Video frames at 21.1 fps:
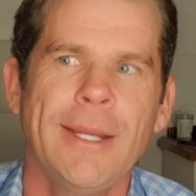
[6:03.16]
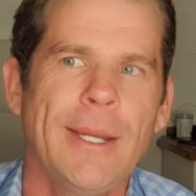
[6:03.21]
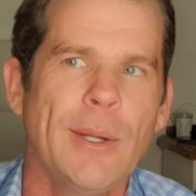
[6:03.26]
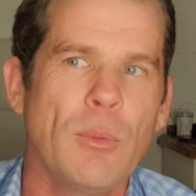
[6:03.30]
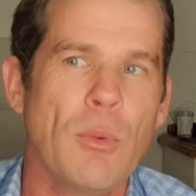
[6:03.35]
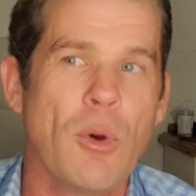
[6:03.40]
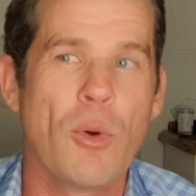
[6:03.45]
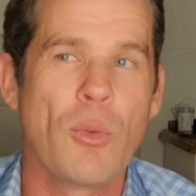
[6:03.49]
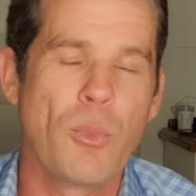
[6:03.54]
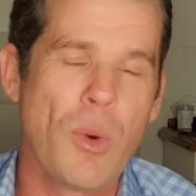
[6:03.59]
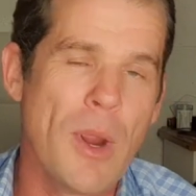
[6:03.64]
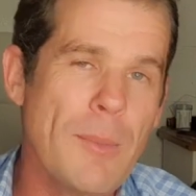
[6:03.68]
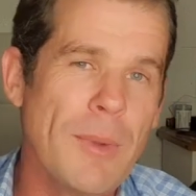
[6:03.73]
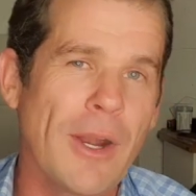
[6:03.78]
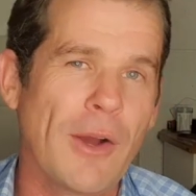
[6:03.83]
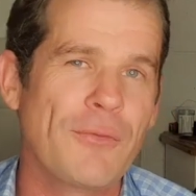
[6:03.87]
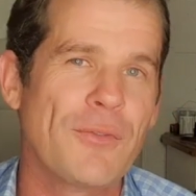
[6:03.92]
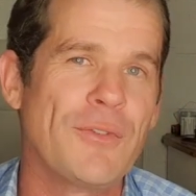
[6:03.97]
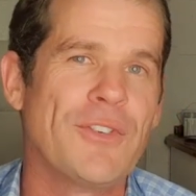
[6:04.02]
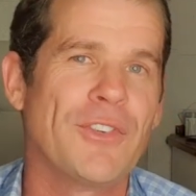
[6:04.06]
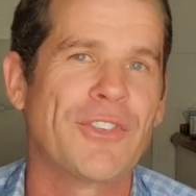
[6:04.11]
Well, women
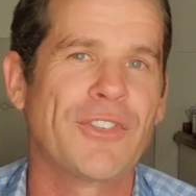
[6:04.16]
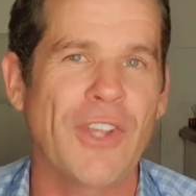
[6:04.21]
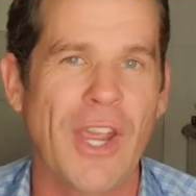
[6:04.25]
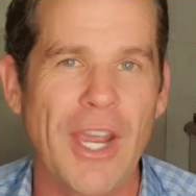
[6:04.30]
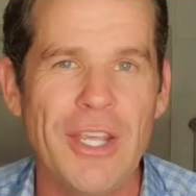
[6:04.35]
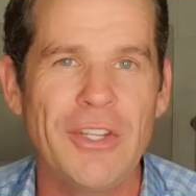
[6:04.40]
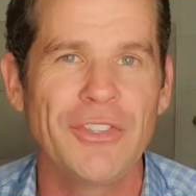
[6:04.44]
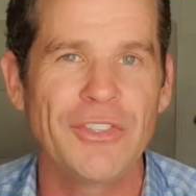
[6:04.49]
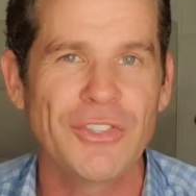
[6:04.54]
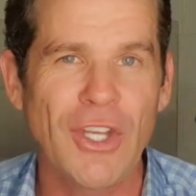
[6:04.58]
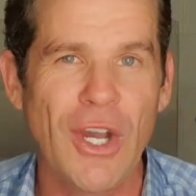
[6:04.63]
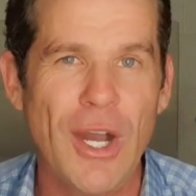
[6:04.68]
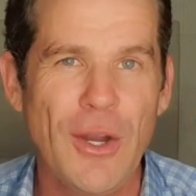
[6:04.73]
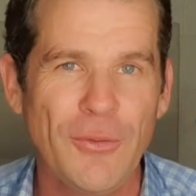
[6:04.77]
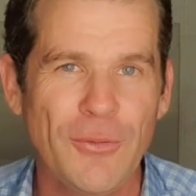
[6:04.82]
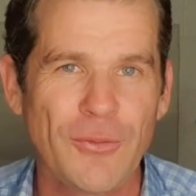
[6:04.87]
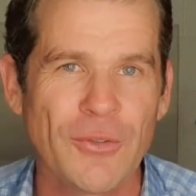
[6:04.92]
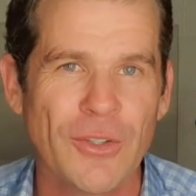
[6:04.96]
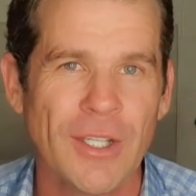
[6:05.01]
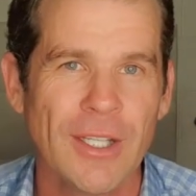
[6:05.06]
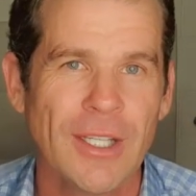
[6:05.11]
often say
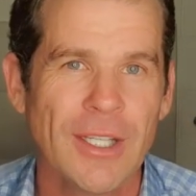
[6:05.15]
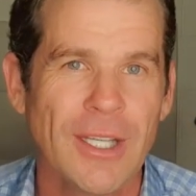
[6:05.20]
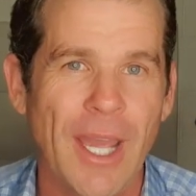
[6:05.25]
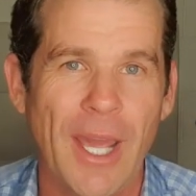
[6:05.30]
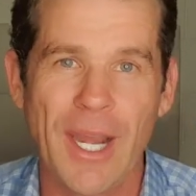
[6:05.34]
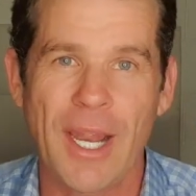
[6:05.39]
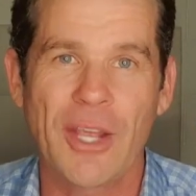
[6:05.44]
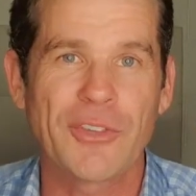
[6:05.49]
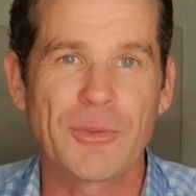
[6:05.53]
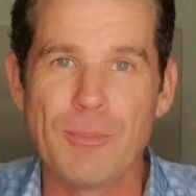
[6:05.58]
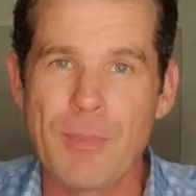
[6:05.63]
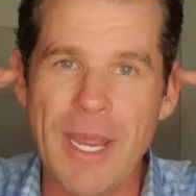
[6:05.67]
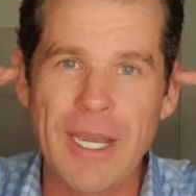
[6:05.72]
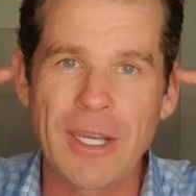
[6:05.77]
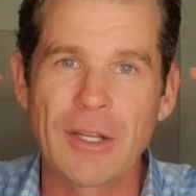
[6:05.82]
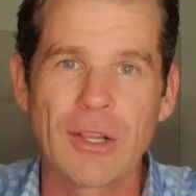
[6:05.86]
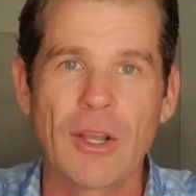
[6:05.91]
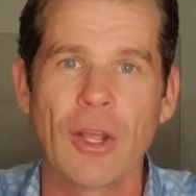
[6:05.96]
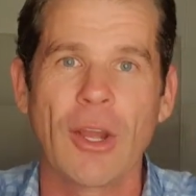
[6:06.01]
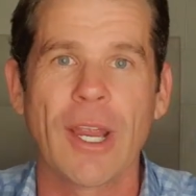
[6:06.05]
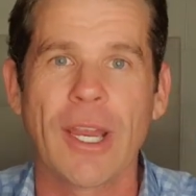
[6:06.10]
stuff, and us men are
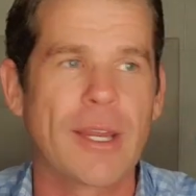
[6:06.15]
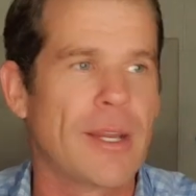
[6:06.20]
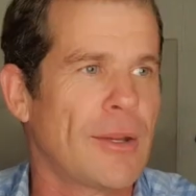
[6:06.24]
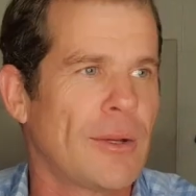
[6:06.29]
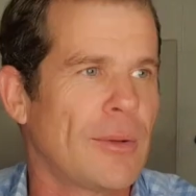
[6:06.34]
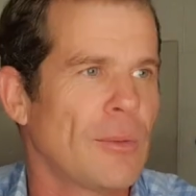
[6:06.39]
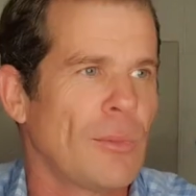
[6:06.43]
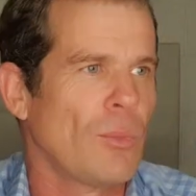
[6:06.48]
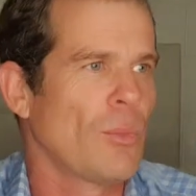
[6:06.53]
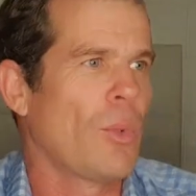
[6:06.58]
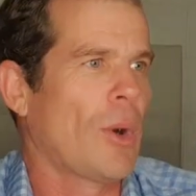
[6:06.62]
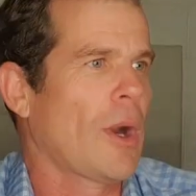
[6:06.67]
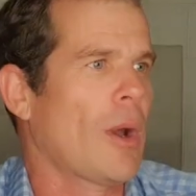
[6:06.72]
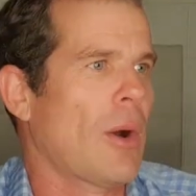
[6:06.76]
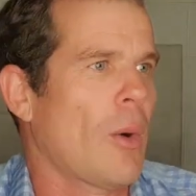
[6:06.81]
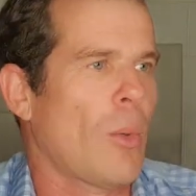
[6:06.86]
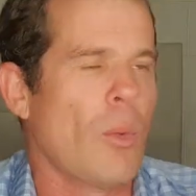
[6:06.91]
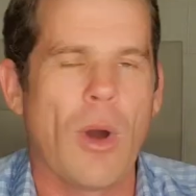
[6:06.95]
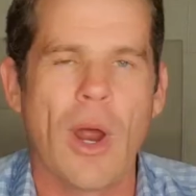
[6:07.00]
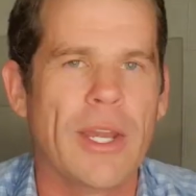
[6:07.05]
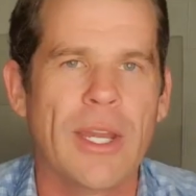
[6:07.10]
like, what?
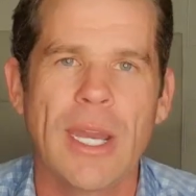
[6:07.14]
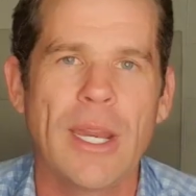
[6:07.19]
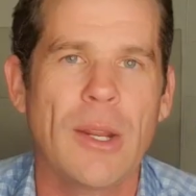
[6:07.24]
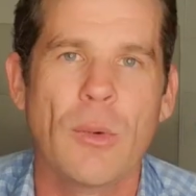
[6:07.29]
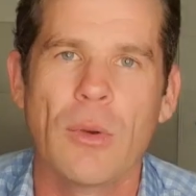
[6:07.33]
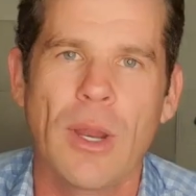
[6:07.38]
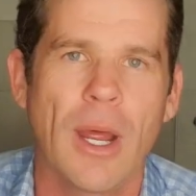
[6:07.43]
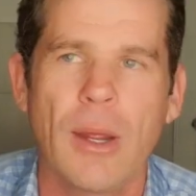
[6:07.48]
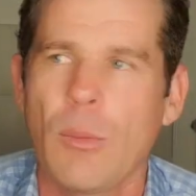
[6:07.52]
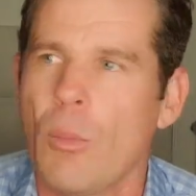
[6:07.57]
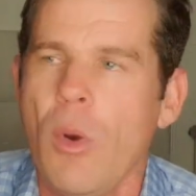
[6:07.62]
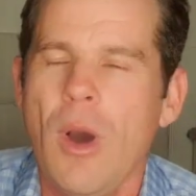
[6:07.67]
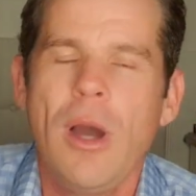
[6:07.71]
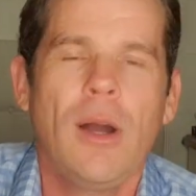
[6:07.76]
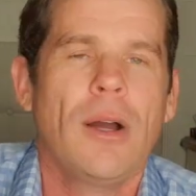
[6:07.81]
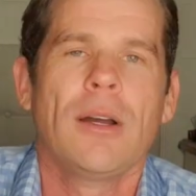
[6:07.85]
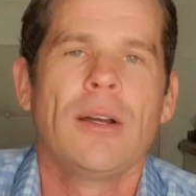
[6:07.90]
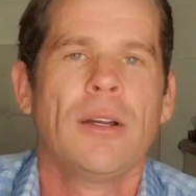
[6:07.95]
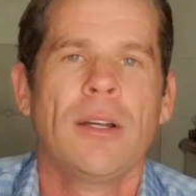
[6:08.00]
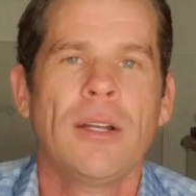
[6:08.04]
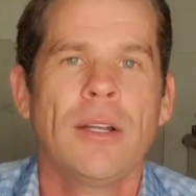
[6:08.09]
Oh, I didn't hear,
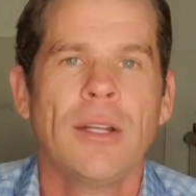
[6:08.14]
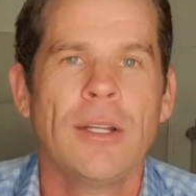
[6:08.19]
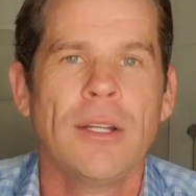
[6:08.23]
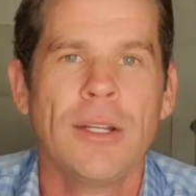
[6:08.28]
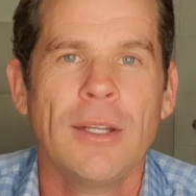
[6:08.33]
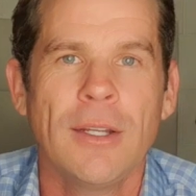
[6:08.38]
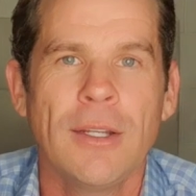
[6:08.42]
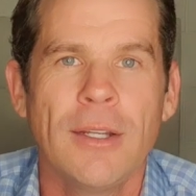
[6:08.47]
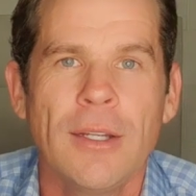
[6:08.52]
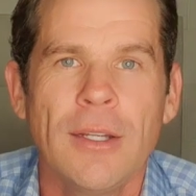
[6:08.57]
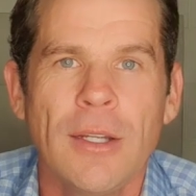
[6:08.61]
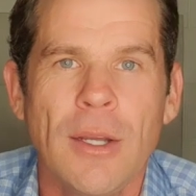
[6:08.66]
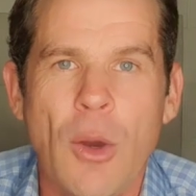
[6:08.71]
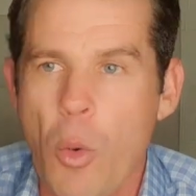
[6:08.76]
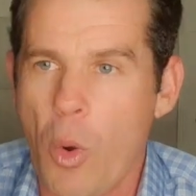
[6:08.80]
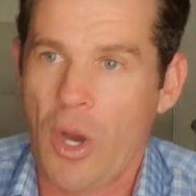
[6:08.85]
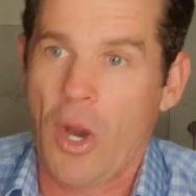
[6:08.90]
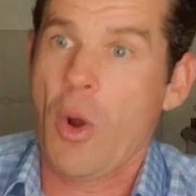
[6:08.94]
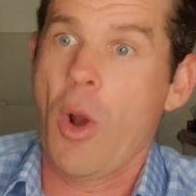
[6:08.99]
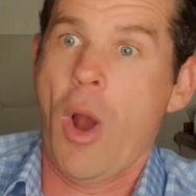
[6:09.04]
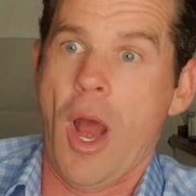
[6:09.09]
what?
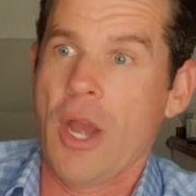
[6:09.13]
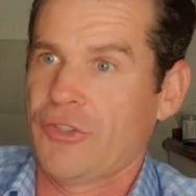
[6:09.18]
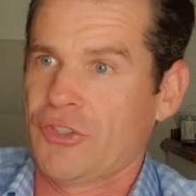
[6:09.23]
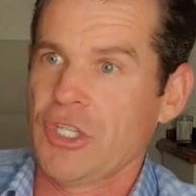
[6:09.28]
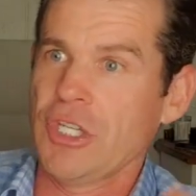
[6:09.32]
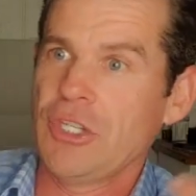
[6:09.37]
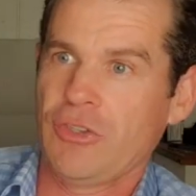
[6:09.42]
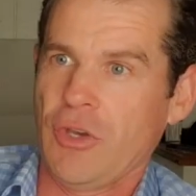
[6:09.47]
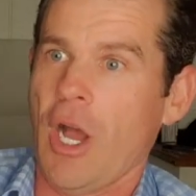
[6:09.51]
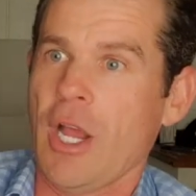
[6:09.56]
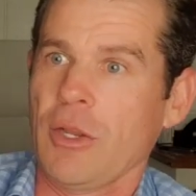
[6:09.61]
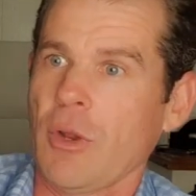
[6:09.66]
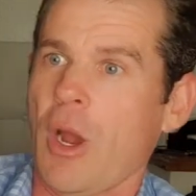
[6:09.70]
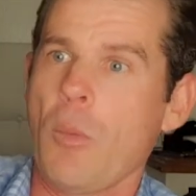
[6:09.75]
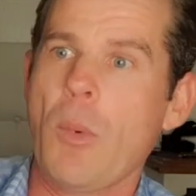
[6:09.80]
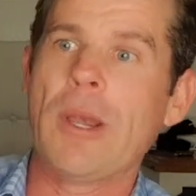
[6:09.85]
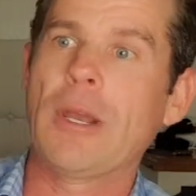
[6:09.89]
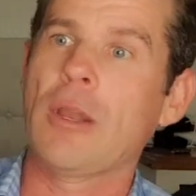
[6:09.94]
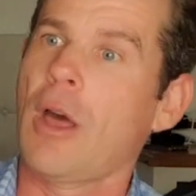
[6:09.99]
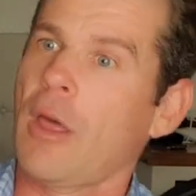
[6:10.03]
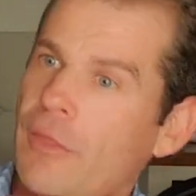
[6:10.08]
Well, I
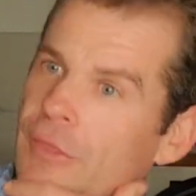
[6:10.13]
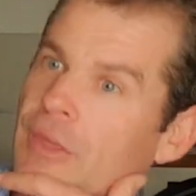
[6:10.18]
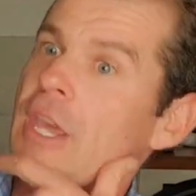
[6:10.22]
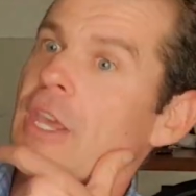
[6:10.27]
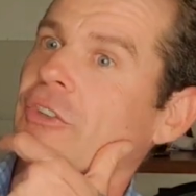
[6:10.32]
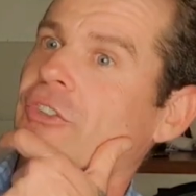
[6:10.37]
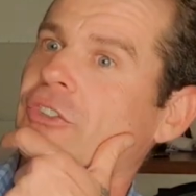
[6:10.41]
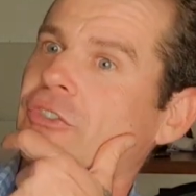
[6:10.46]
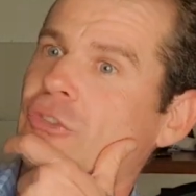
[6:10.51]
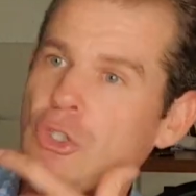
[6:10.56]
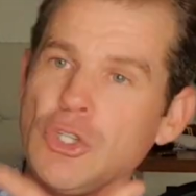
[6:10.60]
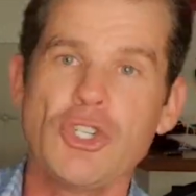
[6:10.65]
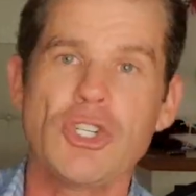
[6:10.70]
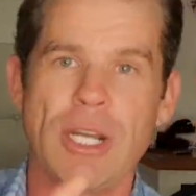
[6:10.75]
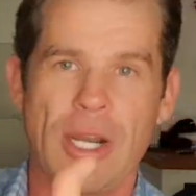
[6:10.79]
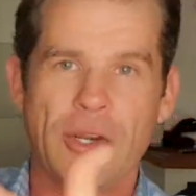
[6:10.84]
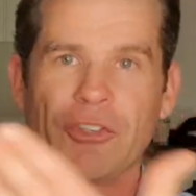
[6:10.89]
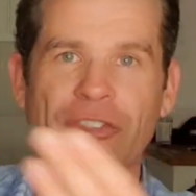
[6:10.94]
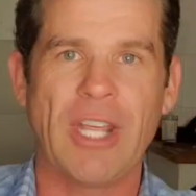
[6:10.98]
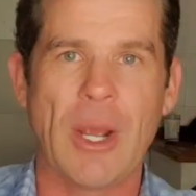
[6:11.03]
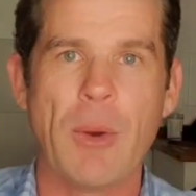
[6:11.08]
went like this. You should
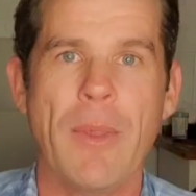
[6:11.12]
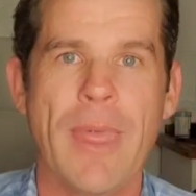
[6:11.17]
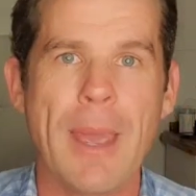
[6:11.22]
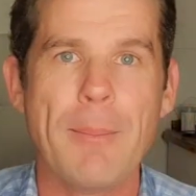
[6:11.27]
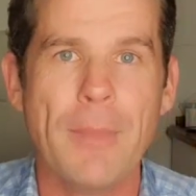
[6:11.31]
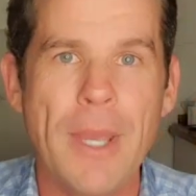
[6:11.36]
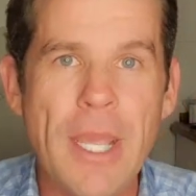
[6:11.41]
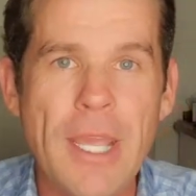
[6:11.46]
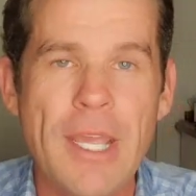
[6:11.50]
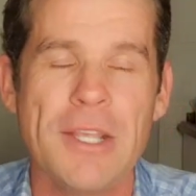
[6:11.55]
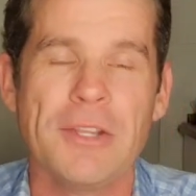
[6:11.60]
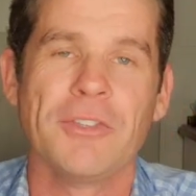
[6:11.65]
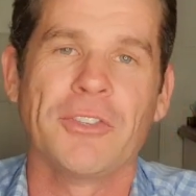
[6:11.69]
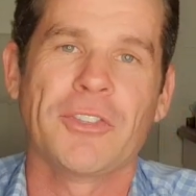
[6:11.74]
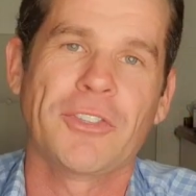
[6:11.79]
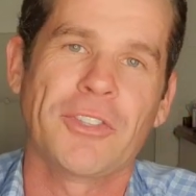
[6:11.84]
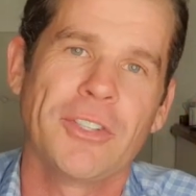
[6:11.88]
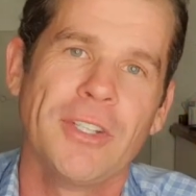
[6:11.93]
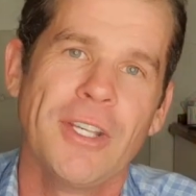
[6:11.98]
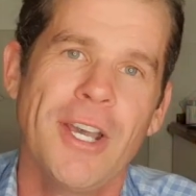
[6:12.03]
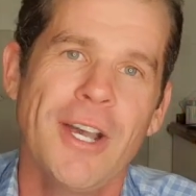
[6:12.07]
understand what that
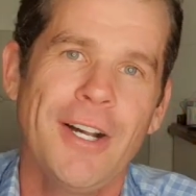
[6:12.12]
means.